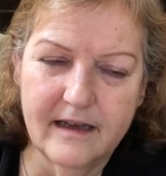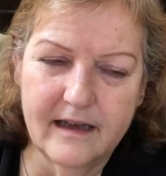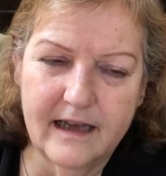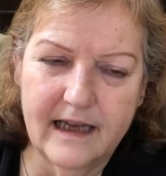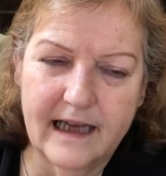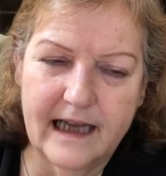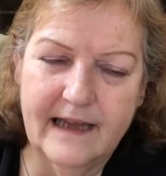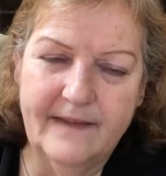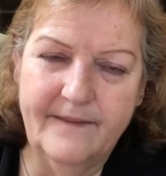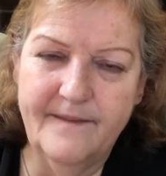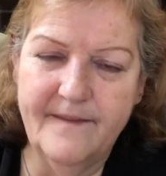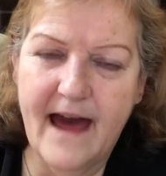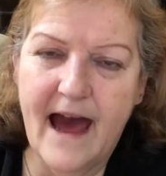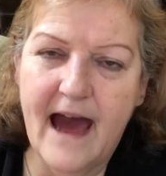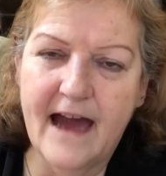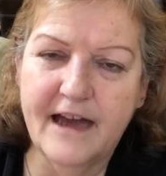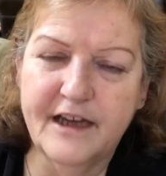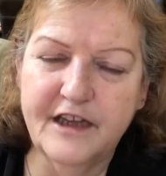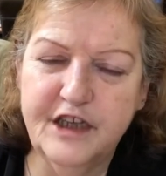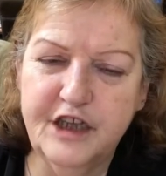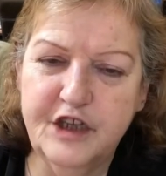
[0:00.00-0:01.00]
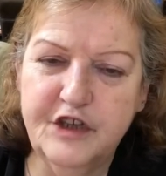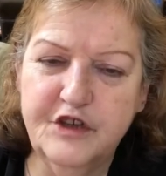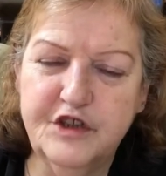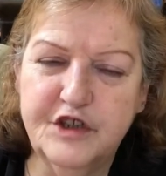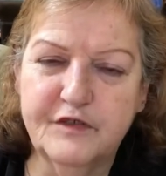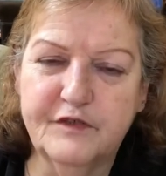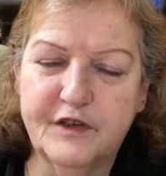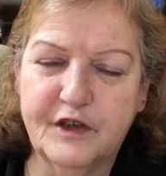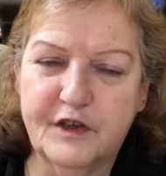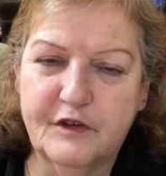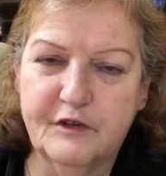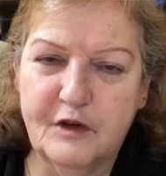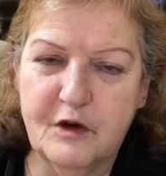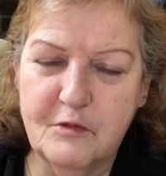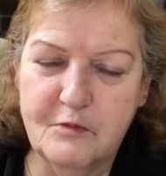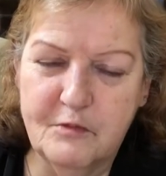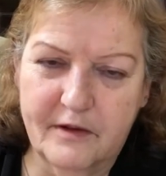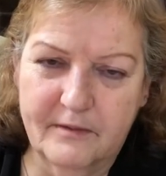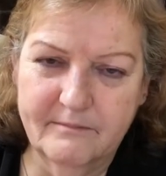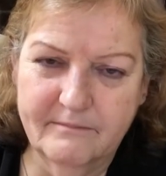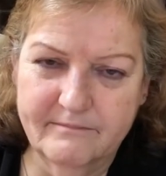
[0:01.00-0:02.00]
in that huge of a group,
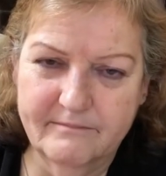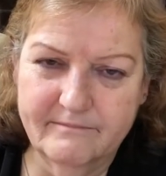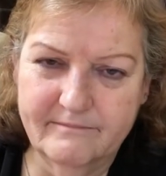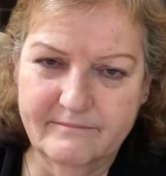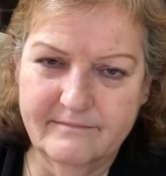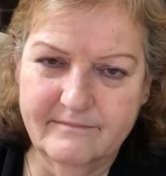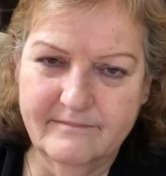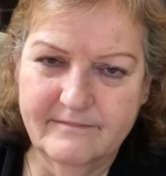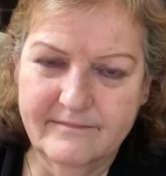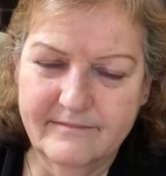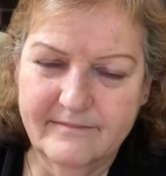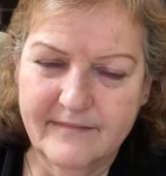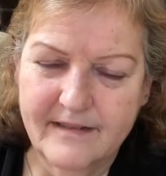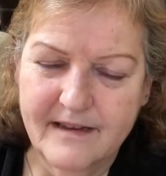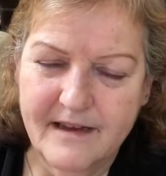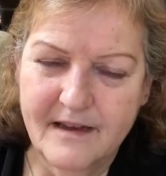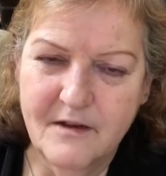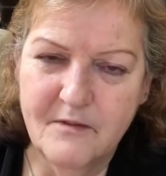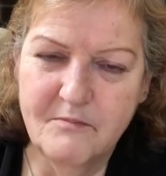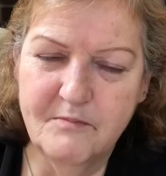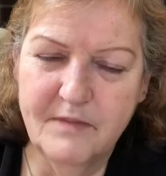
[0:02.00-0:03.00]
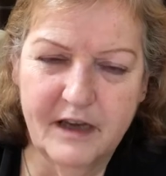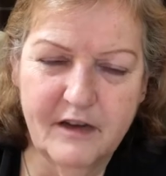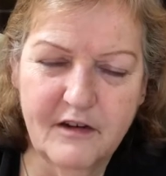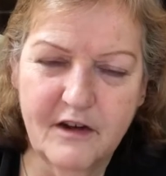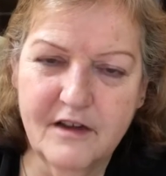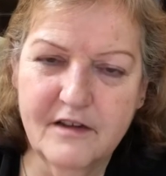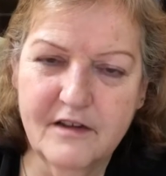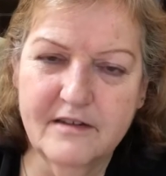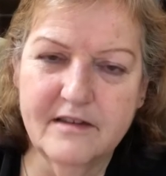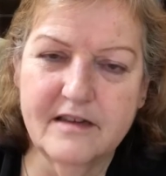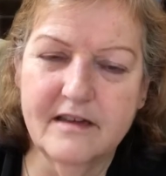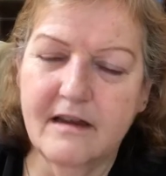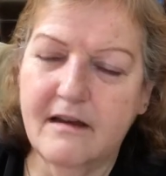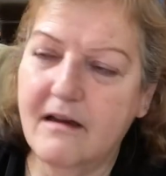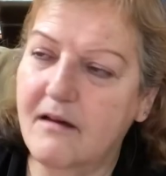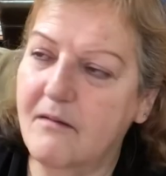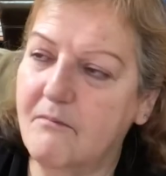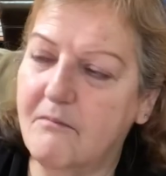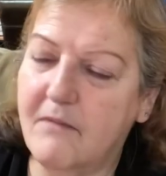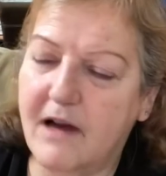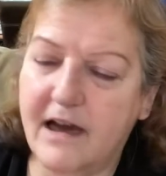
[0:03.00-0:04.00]
because
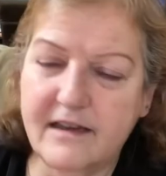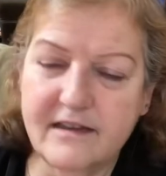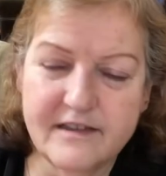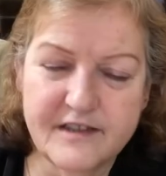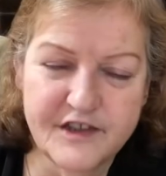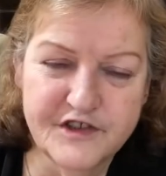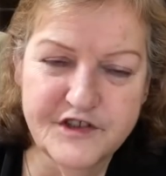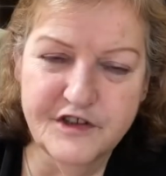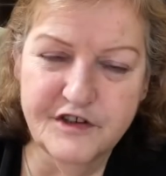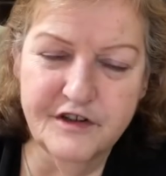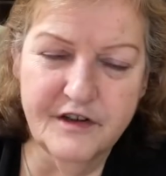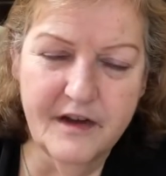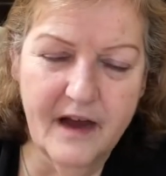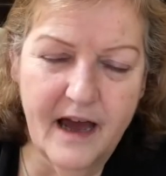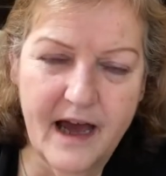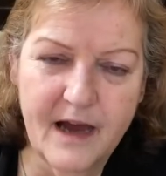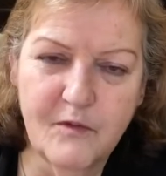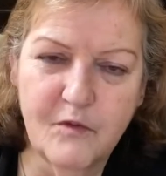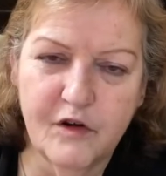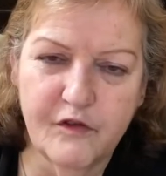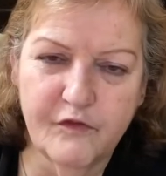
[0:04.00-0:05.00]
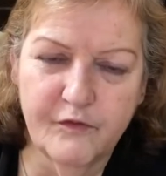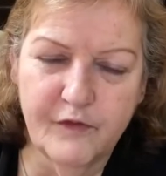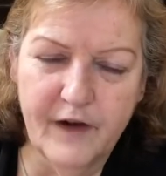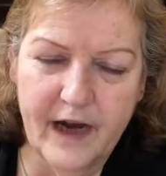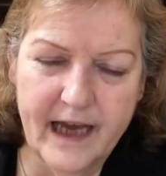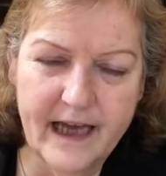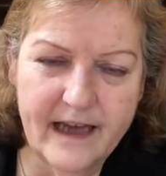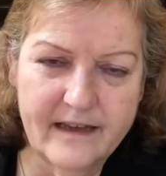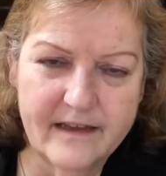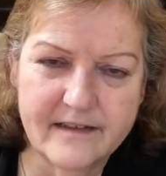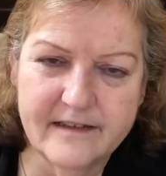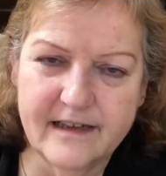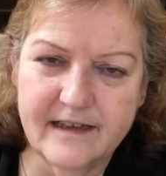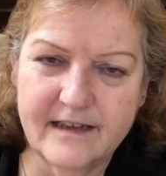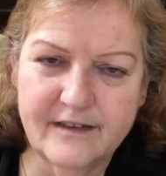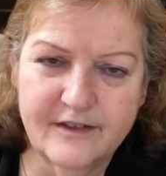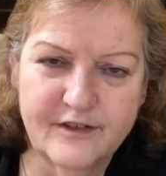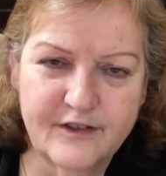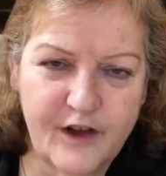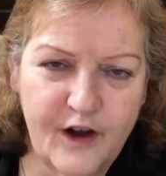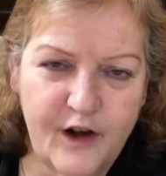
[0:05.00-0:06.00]
my sister and I were raised
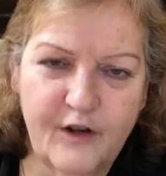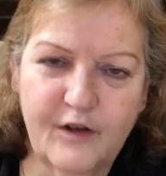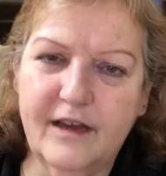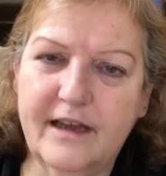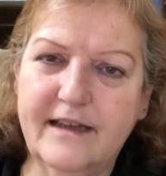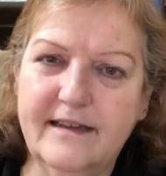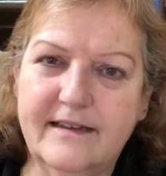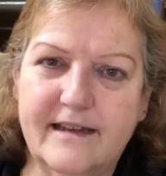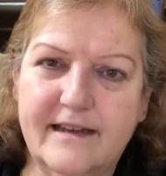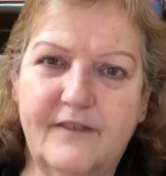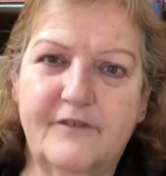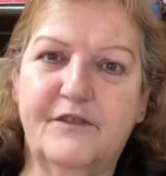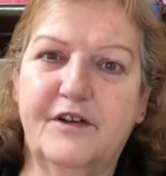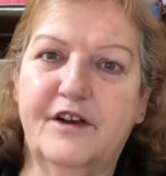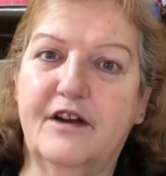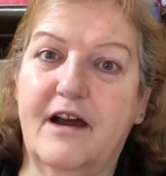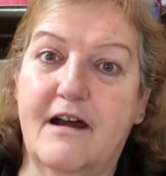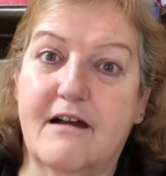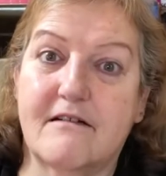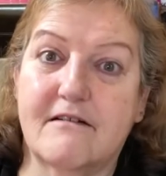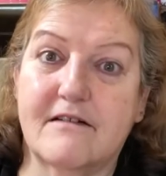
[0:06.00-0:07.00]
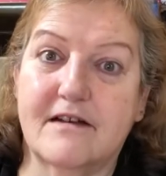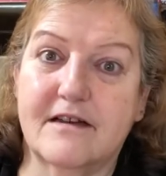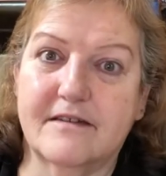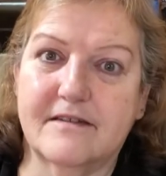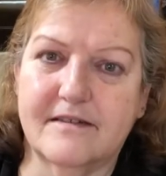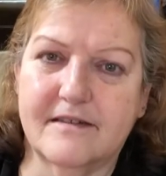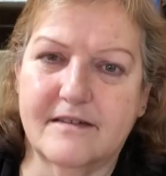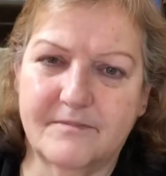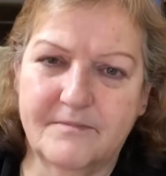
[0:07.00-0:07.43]
in totally different eras.